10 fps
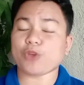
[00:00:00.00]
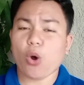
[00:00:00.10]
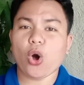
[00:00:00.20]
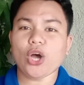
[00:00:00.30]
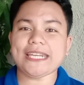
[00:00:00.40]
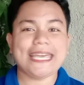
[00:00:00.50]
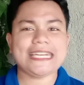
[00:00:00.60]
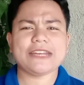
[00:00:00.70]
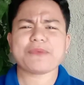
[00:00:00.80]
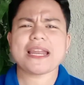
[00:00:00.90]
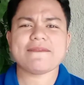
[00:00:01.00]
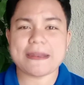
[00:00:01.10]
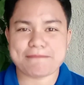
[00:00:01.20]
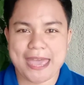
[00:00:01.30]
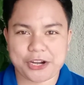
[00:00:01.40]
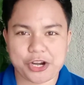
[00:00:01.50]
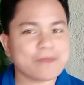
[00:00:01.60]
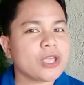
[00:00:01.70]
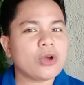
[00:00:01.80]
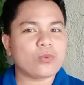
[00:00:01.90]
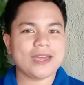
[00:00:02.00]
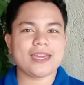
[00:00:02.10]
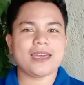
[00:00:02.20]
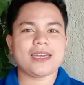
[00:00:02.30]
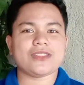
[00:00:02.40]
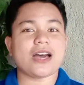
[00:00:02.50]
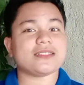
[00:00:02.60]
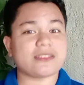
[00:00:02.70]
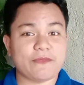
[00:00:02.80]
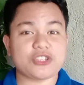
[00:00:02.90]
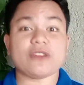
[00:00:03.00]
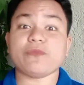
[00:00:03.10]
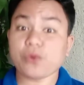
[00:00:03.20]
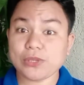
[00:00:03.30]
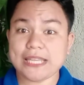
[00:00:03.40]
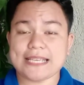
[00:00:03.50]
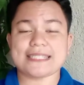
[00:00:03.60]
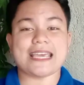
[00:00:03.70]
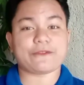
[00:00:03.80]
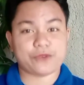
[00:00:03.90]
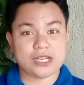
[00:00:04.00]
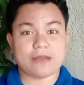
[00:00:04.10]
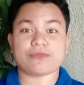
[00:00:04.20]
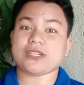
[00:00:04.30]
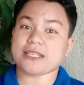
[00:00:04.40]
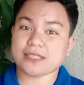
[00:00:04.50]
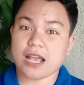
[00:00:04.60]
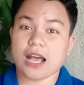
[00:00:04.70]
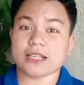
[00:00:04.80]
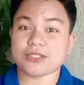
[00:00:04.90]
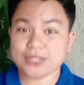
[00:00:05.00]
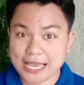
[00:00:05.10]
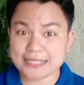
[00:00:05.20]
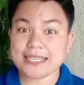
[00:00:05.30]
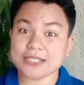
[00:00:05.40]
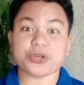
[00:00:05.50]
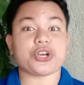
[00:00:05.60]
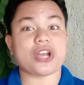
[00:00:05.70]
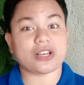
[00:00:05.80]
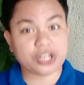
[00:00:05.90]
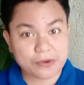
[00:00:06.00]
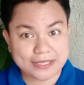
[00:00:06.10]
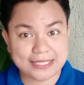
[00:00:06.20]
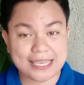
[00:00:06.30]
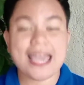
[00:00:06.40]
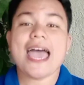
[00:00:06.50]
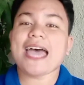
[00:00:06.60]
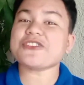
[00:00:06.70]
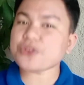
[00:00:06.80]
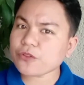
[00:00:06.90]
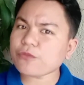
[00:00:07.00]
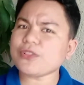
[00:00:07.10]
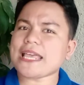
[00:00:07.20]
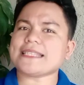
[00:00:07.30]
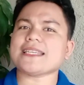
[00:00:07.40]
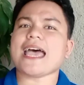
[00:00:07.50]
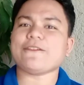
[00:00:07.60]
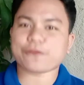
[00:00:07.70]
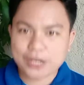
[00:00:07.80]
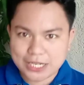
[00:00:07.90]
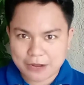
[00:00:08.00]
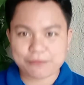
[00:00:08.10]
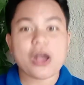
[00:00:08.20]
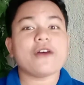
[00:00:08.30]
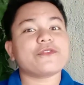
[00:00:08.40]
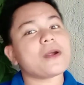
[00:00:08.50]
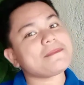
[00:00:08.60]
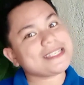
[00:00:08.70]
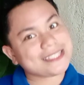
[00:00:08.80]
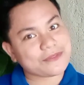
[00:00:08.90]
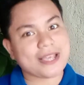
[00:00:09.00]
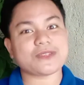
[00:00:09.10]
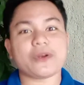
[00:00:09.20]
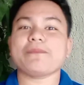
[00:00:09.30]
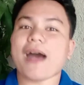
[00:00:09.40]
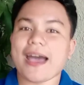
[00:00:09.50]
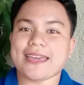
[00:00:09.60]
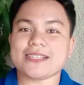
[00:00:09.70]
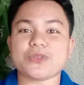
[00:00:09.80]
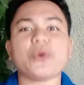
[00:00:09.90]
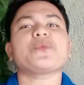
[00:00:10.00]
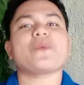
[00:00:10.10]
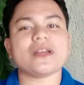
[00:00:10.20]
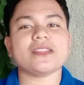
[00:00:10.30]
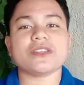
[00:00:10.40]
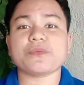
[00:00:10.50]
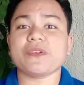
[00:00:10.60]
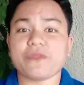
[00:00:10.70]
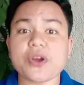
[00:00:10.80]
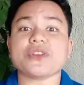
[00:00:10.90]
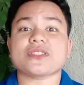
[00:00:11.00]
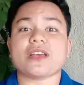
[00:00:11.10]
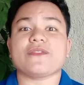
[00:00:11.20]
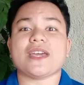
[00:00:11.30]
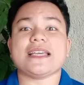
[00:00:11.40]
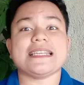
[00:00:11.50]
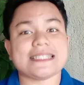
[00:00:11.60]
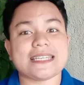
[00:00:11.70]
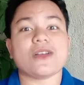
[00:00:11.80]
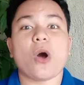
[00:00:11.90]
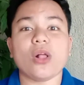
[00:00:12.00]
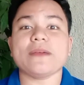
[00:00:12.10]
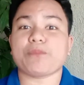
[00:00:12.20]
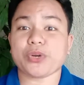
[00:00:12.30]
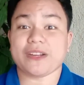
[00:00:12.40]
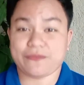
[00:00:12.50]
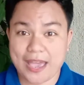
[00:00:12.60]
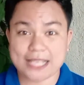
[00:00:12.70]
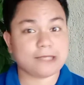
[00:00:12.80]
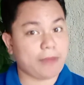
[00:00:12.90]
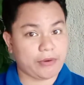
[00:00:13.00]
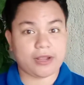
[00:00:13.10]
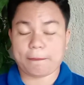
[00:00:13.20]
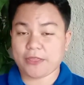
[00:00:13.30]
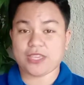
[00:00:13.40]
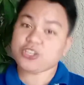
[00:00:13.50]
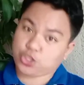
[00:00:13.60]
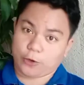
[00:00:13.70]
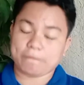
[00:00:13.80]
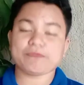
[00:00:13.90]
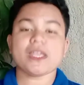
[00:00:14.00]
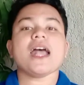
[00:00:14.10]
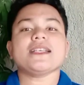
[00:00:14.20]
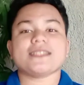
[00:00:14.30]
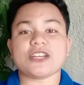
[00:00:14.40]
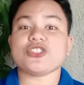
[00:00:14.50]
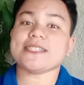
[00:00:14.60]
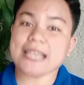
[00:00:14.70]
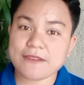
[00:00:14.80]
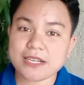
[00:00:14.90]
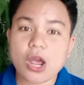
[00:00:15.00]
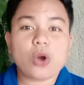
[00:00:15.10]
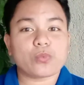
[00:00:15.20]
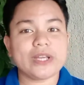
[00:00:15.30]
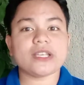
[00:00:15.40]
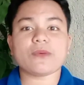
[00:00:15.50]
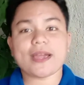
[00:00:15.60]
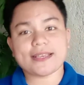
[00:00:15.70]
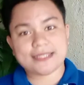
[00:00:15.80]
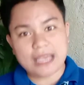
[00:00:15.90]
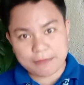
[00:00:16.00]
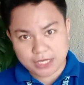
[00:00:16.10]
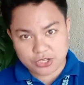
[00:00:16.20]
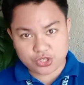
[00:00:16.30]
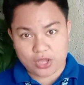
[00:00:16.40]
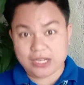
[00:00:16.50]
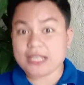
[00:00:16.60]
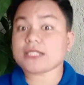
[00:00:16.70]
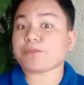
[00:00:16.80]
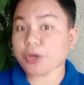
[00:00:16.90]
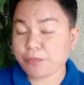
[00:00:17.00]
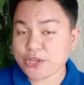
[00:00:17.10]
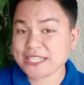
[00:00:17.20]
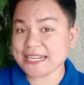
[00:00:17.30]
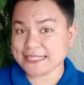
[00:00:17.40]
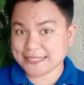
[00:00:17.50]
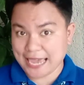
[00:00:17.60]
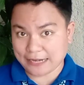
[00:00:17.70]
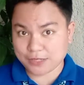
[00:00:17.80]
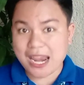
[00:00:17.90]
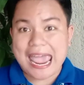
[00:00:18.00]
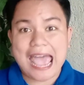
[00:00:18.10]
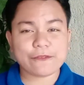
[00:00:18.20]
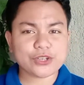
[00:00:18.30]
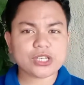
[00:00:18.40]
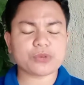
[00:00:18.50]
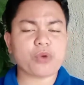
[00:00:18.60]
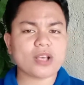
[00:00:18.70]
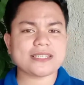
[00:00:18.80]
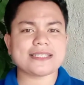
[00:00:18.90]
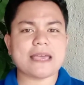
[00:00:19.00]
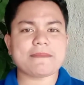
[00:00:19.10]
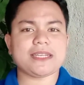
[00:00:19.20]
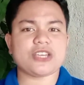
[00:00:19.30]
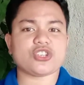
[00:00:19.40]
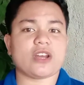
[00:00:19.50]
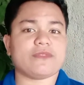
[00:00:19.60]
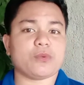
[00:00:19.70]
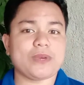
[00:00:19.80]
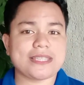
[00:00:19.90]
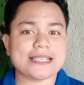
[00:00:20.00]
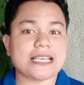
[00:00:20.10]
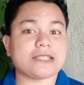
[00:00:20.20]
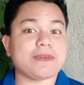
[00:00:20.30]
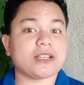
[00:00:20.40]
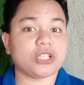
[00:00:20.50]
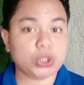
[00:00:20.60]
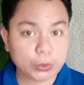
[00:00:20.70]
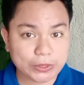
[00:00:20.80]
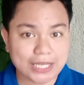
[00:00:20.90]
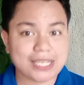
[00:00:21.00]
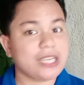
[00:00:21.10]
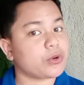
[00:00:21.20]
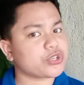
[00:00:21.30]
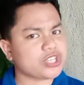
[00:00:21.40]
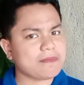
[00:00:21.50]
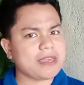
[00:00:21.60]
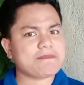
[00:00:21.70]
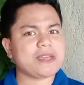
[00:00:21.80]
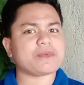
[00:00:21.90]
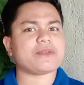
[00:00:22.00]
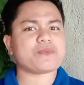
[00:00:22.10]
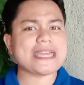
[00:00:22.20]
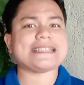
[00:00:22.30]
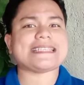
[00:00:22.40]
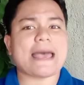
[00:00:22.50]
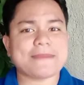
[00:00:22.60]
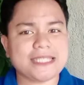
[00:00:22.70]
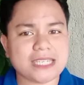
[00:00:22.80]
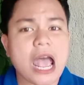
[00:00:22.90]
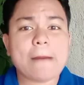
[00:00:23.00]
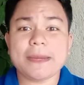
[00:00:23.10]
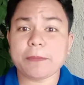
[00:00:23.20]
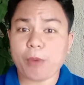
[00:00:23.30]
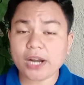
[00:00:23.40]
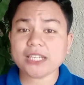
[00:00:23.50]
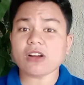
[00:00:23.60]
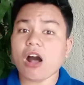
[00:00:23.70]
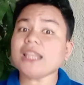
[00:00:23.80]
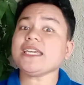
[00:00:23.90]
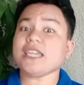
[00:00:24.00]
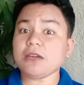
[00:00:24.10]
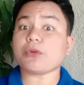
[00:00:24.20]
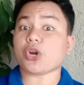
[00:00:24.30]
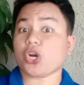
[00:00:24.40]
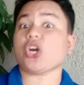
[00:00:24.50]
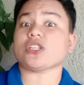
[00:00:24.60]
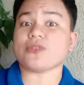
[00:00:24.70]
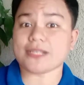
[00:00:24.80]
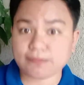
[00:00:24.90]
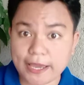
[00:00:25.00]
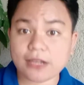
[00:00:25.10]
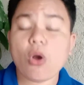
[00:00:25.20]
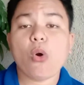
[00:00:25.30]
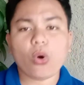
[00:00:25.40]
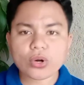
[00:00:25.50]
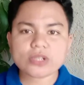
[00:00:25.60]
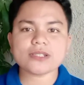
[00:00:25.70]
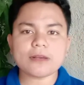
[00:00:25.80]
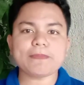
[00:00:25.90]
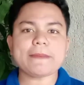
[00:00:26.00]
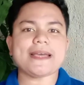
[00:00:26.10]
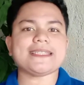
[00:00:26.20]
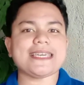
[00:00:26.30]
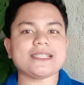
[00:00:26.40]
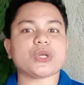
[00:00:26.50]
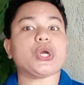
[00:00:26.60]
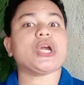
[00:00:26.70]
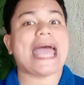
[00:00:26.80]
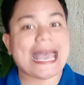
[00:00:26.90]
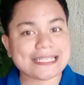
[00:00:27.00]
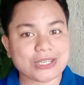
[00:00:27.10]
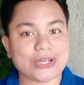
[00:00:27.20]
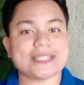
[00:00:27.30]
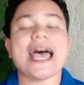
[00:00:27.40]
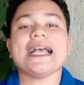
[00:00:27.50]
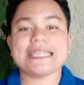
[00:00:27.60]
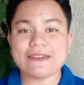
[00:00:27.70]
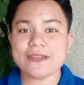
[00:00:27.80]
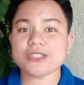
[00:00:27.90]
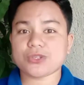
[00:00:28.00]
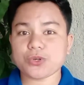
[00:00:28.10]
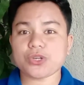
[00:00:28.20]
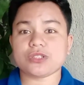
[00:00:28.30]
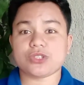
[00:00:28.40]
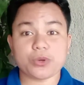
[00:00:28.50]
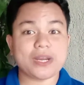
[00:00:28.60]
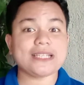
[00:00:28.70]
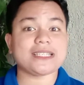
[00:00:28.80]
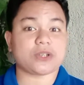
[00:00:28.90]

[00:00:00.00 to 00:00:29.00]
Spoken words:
on any relevant matter with sufficient fullness and freedom to test his or her accuracy and truthfulness and freedom from interest or bias or the reverse of the illicit all important facts bearing upon the issue. Section 7, redirect examination, its purpose and extent. After the cross-examination of the witness has been concluded, he or she may be re-examined by the party calling him or her to explain or supplement his or her answers given during the